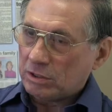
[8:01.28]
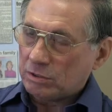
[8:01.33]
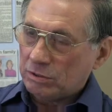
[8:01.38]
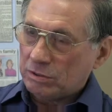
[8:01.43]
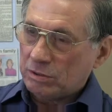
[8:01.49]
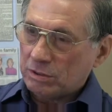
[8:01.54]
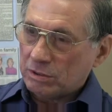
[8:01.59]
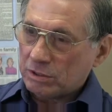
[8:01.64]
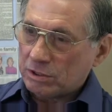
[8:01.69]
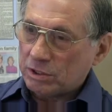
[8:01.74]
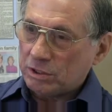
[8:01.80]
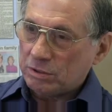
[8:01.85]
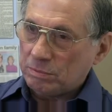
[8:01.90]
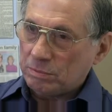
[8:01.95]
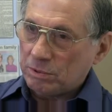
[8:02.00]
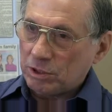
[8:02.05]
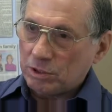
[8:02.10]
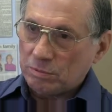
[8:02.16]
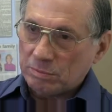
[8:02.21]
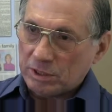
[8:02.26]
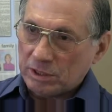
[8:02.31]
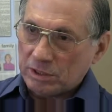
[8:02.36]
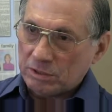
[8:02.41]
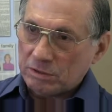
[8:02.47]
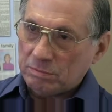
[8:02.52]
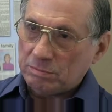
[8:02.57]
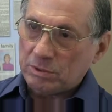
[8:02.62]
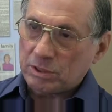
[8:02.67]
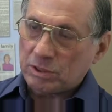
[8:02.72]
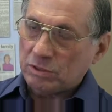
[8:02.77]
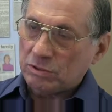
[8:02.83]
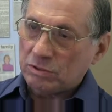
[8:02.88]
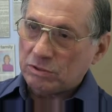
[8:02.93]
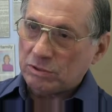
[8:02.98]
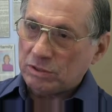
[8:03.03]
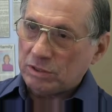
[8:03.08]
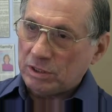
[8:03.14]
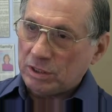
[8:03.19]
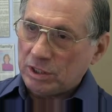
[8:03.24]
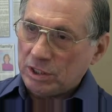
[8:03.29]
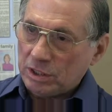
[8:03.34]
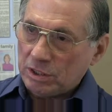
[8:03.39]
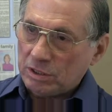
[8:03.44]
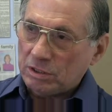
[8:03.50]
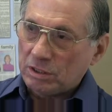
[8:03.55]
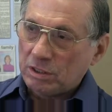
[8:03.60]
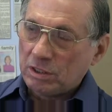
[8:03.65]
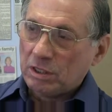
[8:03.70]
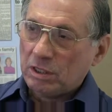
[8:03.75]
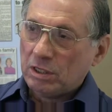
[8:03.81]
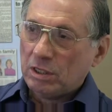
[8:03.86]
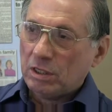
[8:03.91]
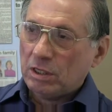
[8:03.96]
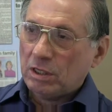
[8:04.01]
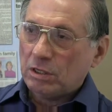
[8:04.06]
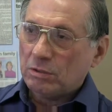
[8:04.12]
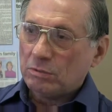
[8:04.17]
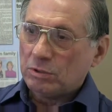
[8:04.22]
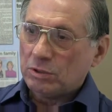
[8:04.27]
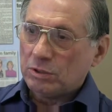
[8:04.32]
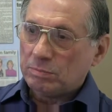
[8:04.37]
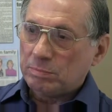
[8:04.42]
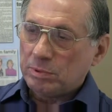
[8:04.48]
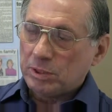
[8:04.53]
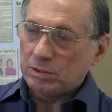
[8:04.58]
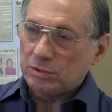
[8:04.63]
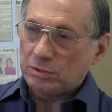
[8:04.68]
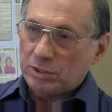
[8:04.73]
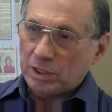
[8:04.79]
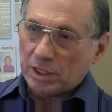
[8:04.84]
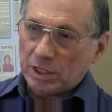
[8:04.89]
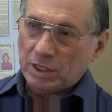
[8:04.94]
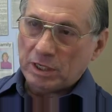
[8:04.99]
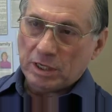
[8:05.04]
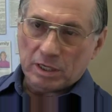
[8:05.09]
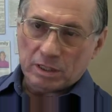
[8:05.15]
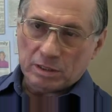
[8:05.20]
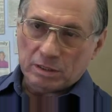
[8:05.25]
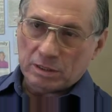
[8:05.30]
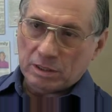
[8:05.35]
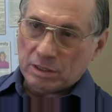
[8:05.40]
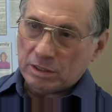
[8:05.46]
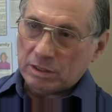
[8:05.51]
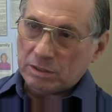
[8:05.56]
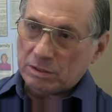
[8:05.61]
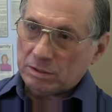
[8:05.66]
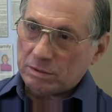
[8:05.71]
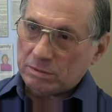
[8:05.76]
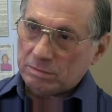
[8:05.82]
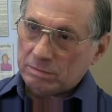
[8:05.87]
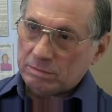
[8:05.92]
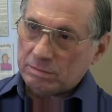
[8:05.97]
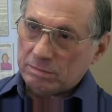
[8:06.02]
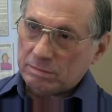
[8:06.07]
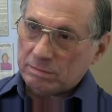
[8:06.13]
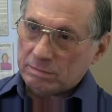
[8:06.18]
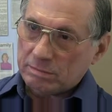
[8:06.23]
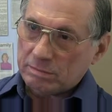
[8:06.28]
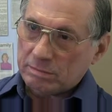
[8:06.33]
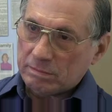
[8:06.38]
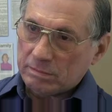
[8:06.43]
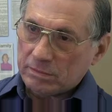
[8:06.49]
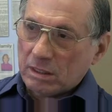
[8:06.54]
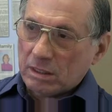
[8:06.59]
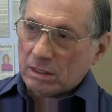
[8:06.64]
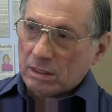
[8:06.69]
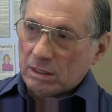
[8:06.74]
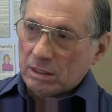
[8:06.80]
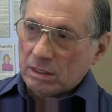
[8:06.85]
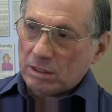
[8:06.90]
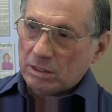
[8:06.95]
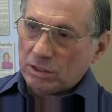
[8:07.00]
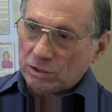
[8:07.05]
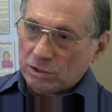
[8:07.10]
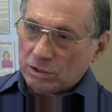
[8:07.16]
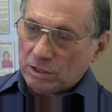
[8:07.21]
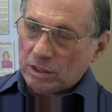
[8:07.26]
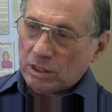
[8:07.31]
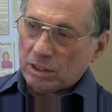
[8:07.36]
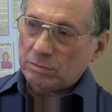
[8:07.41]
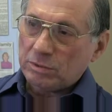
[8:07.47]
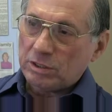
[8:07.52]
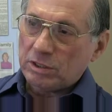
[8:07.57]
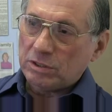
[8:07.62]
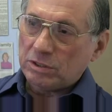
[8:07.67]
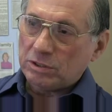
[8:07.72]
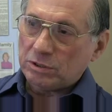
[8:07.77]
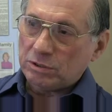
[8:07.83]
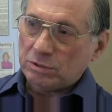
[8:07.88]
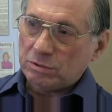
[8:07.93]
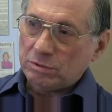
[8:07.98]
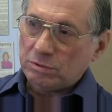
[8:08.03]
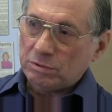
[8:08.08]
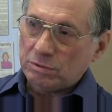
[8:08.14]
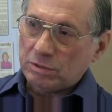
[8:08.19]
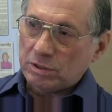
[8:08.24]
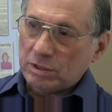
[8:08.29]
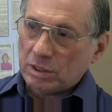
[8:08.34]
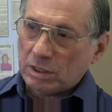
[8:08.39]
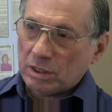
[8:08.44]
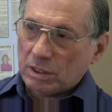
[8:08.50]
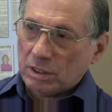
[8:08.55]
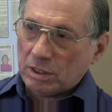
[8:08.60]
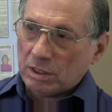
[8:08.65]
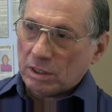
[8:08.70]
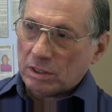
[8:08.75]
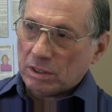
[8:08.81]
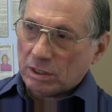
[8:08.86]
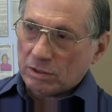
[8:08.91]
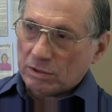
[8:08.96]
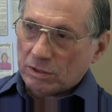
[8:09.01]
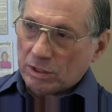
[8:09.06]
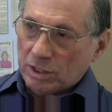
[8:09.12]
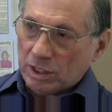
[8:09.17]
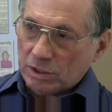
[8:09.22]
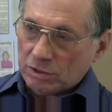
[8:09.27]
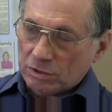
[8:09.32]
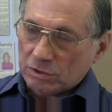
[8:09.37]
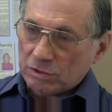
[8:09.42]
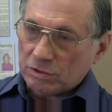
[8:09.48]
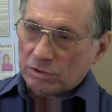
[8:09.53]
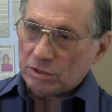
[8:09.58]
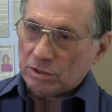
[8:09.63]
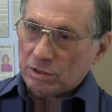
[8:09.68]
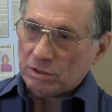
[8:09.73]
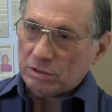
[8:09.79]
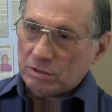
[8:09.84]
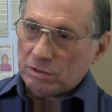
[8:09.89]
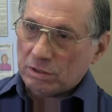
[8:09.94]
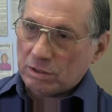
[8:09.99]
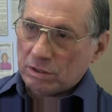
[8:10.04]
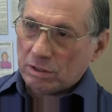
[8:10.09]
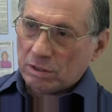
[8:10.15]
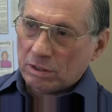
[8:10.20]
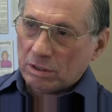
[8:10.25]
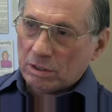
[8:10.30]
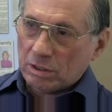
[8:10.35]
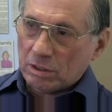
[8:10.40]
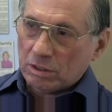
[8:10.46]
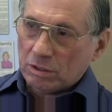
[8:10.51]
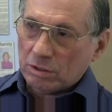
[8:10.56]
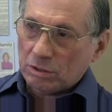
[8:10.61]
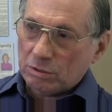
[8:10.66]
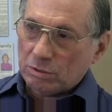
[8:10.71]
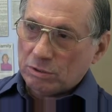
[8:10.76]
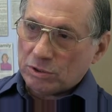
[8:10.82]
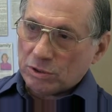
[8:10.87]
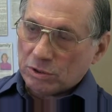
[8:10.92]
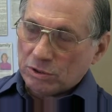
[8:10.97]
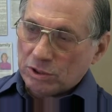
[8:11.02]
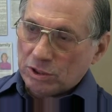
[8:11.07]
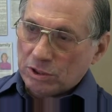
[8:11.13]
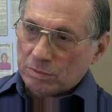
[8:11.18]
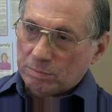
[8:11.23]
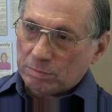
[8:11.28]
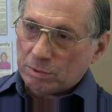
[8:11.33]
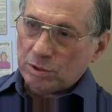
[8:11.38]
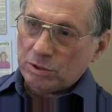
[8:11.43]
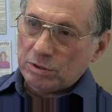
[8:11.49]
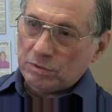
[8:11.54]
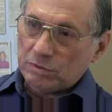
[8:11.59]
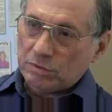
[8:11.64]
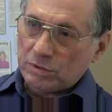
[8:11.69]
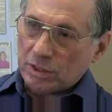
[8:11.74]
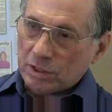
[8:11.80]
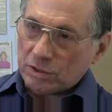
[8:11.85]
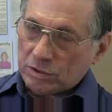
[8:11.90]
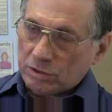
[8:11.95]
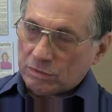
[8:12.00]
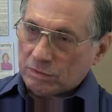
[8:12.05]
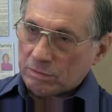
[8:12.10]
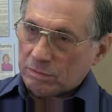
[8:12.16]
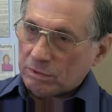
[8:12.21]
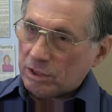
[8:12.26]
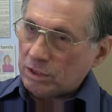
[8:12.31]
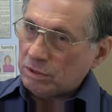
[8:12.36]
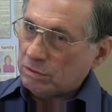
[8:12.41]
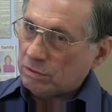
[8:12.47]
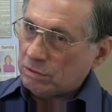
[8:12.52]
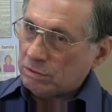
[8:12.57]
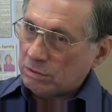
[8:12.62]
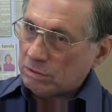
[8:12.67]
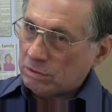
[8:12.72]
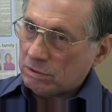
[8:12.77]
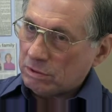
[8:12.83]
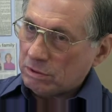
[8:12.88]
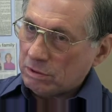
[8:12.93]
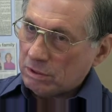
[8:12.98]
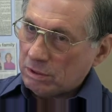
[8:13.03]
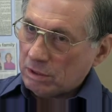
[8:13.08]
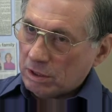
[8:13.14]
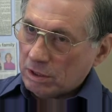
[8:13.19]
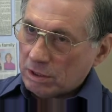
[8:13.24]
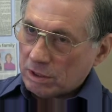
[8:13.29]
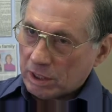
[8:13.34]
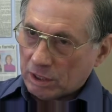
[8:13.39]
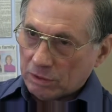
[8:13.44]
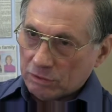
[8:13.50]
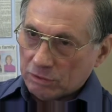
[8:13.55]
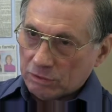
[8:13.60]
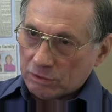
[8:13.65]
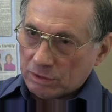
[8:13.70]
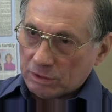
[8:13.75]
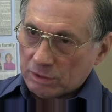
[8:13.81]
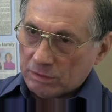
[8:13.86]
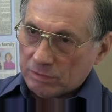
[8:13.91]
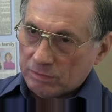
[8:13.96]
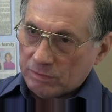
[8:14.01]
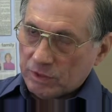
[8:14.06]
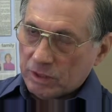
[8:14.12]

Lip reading: I could not cope on my own because the need was both day and night. Initially I went to another agency who was on the approved list from the local council,